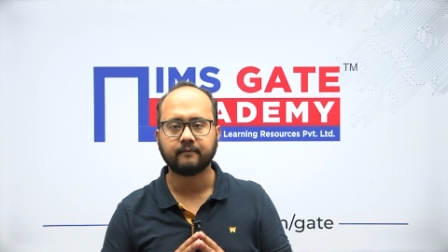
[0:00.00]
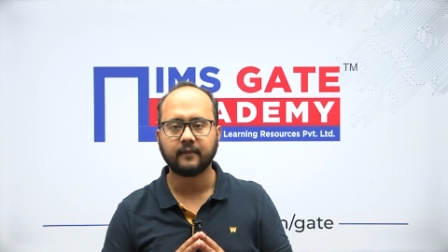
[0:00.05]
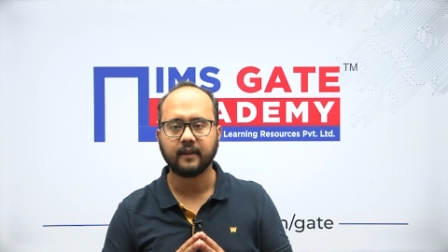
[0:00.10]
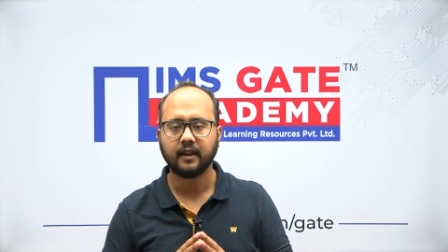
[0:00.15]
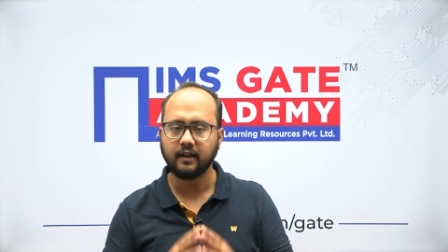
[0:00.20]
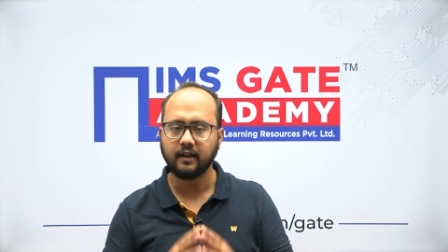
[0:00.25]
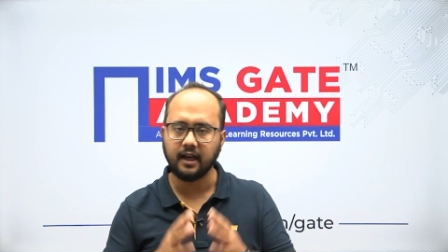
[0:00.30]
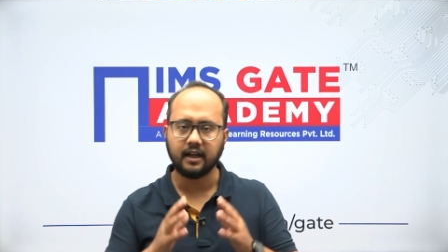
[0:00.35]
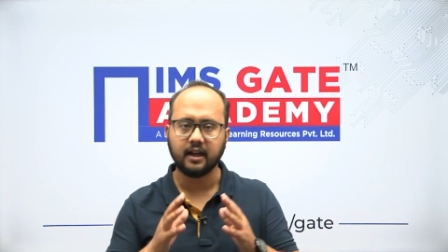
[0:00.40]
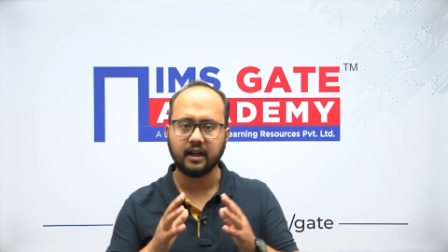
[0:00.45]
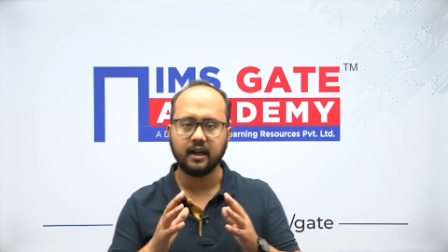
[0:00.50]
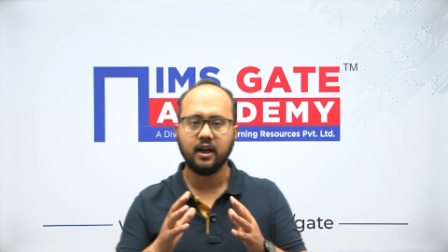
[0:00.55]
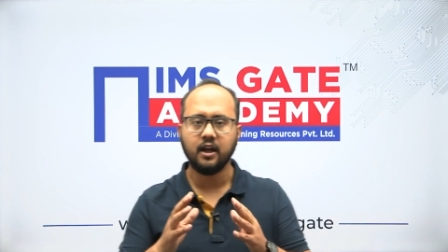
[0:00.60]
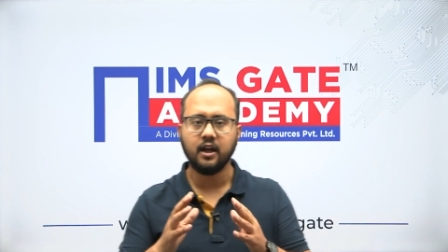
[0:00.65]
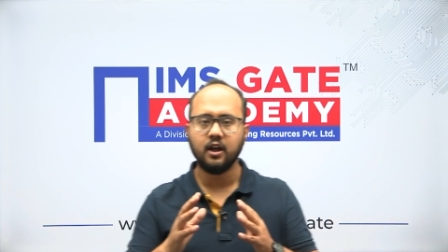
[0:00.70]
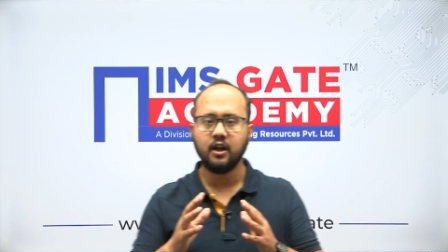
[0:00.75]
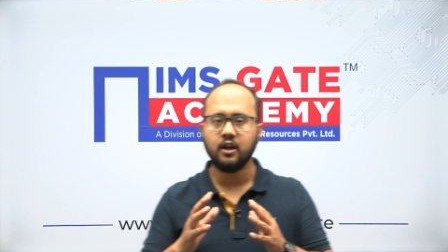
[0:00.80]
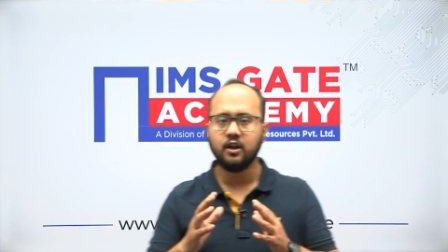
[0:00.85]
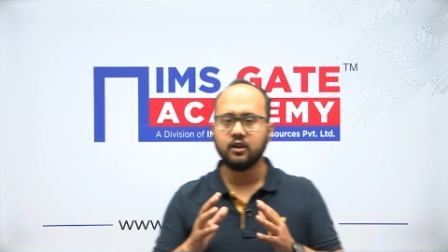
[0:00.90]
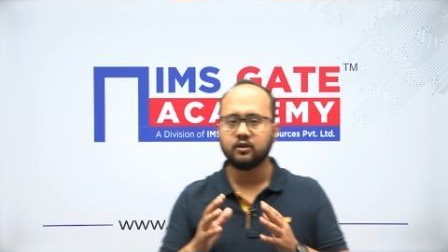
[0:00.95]
Right.
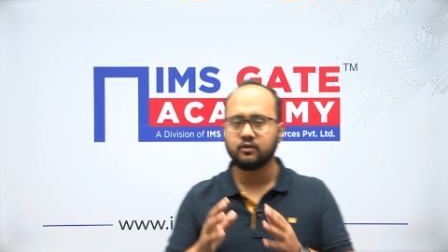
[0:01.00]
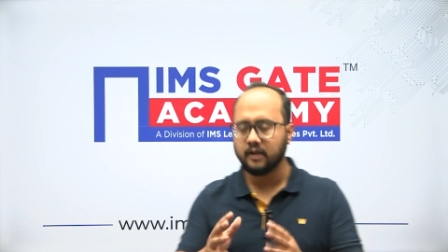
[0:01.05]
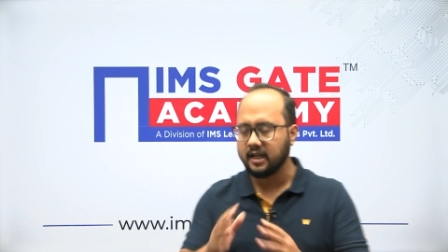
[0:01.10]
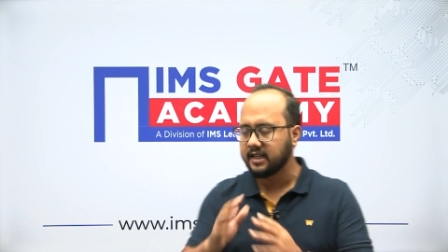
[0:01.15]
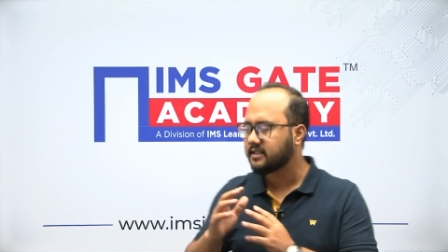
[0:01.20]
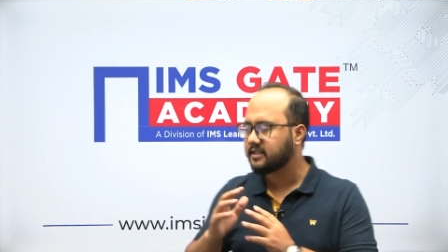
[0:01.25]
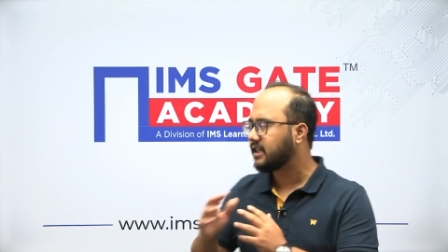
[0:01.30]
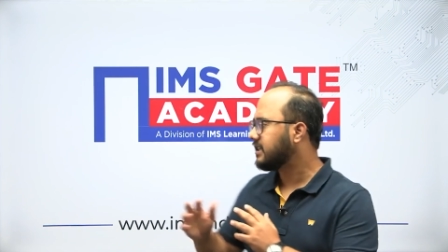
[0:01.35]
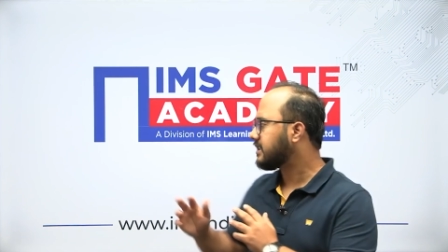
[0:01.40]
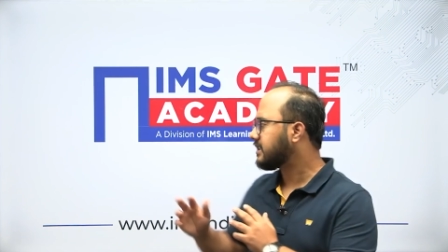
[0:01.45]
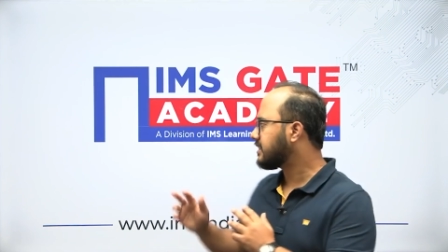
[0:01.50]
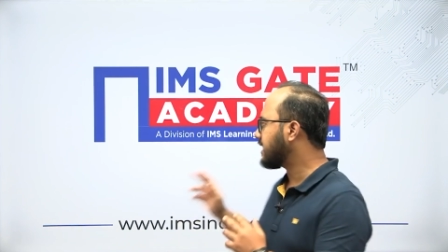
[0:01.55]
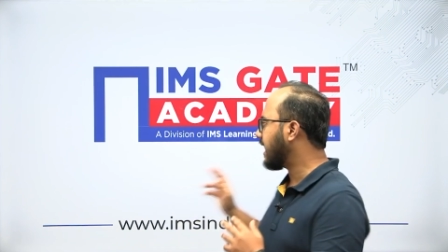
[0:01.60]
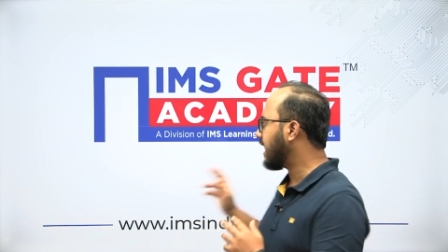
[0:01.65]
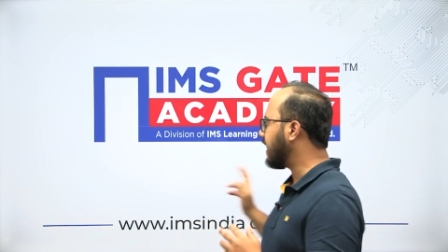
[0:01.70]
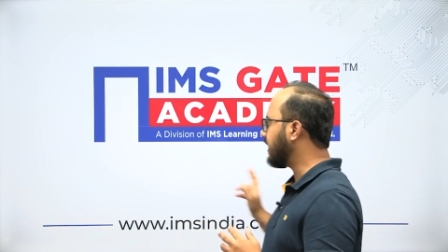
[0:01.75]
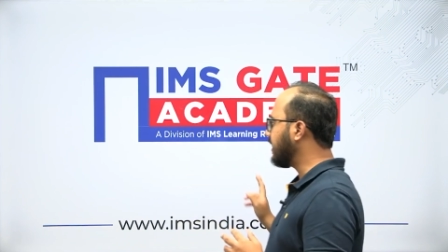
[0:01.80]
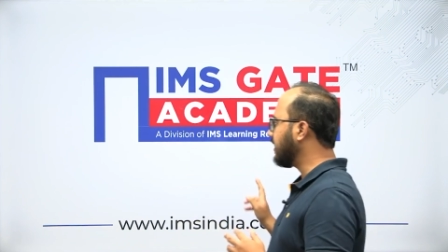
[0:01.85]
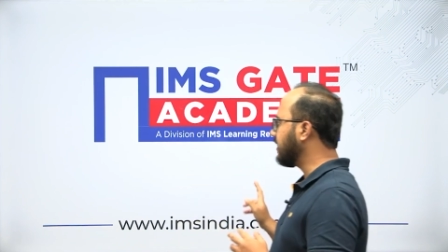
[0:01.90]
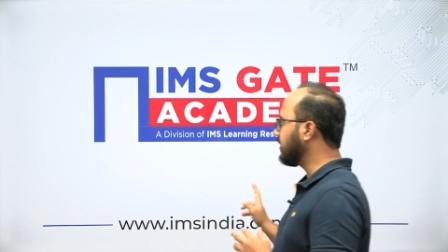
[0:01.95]
So let's get started in the